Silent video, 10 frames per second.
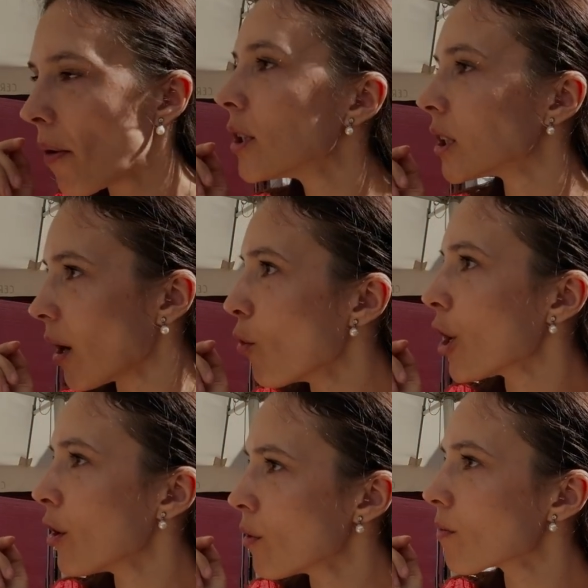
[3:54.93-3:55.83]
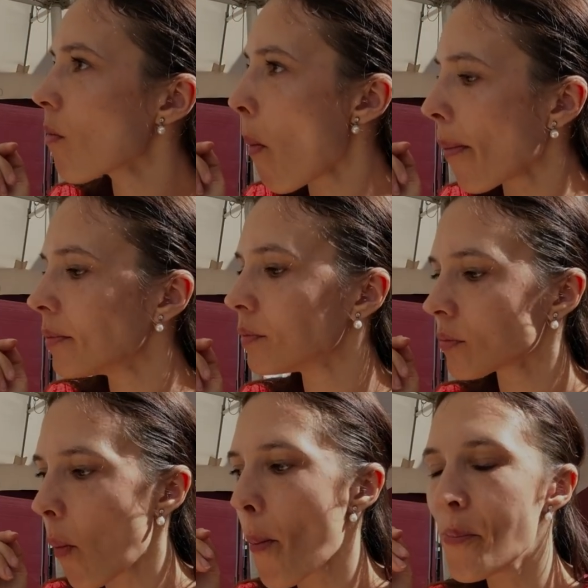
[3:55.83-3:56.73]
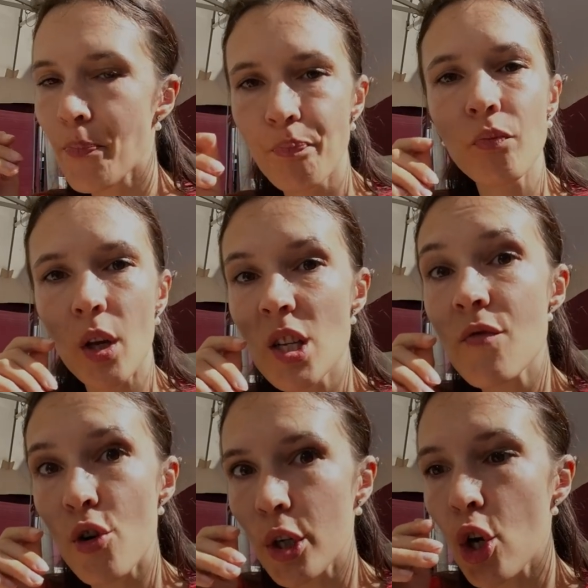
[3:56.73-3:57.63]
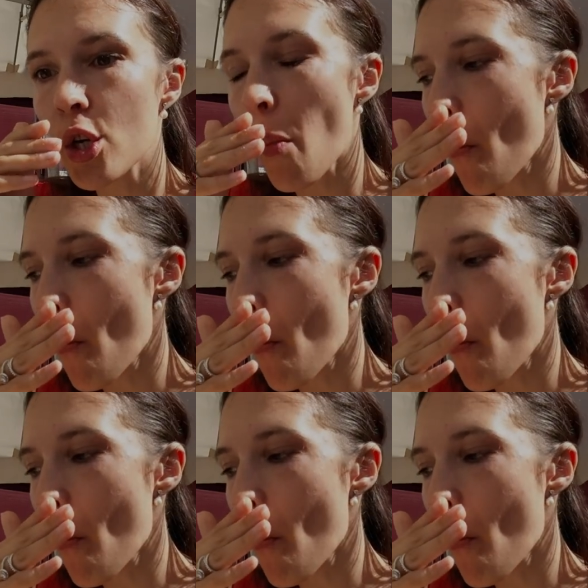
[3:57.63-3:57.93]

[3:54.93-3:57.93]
Está bueno. It's very good.